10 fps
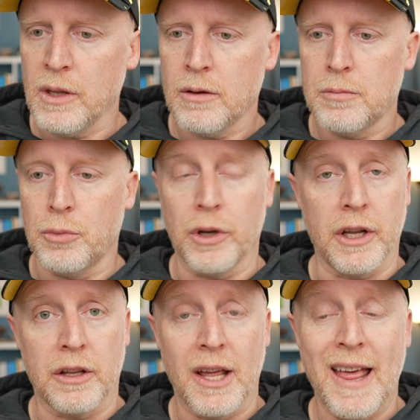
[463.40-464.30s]

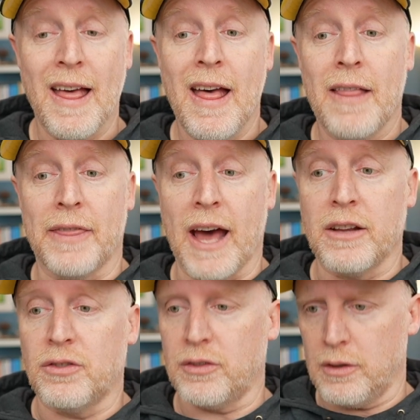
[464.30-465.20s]
Brilliant. That
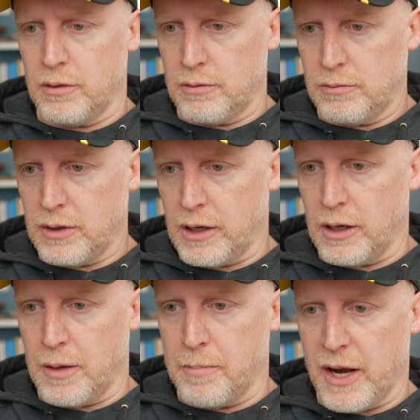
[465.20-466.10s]
is
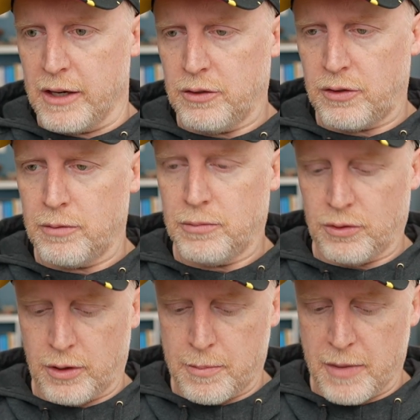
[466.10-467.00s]
minus,
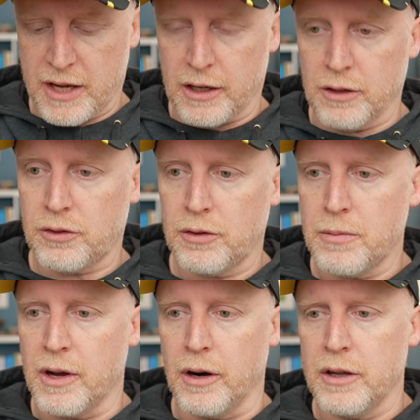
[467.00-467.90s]

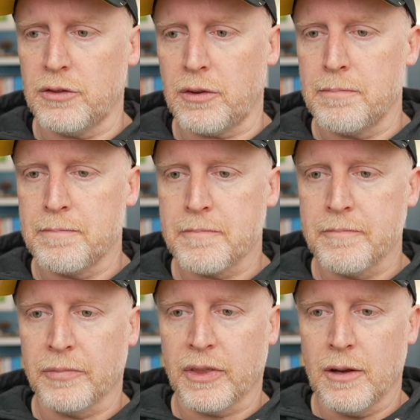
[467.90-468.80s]
there it is.
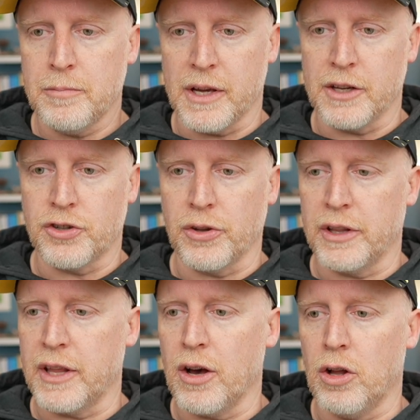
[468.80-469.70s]
Making sure that
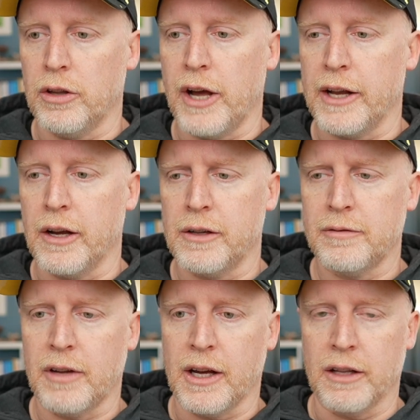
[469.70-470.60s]
they all light
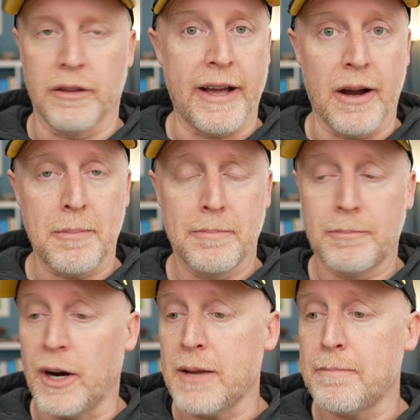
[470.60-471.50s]
up,
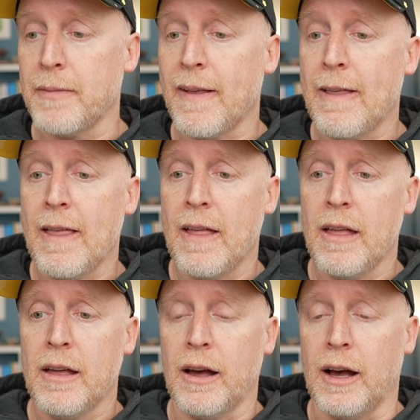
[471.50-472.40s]
right?
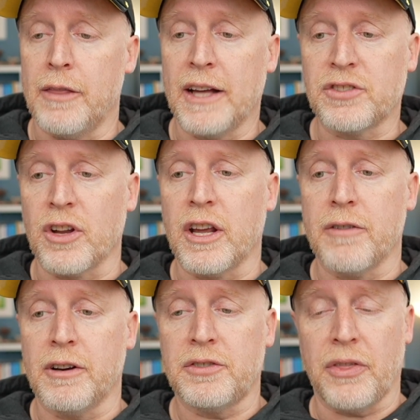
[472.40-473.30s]
That's going to give
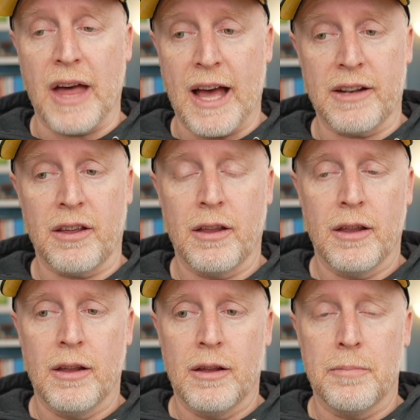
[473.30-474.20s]
us that
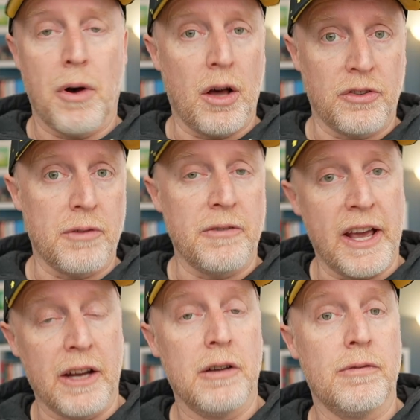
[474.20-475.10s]
positive,
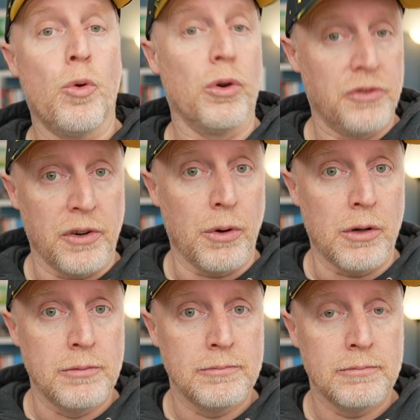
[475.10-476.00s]
negative, or 0,
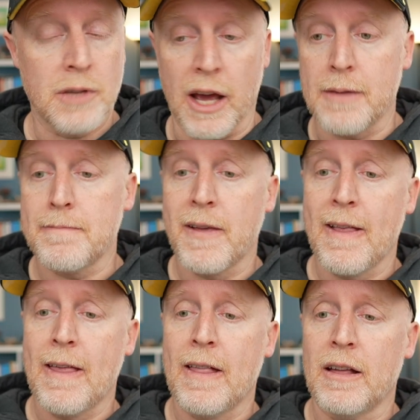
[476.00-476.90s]
okay?
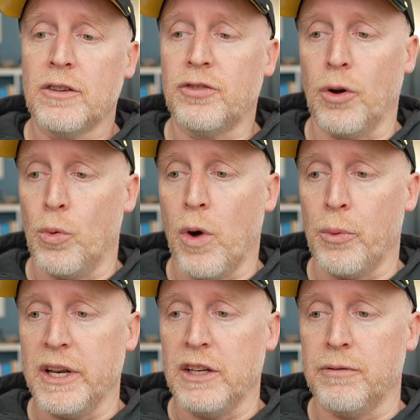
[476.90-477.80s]
So what we
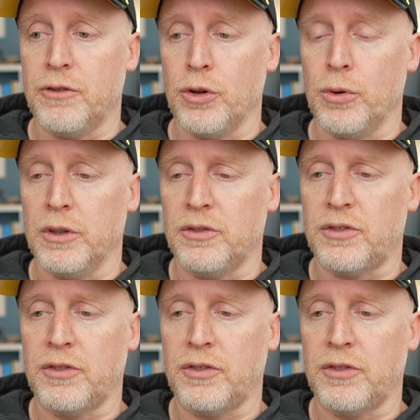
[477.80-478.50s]
need to do is,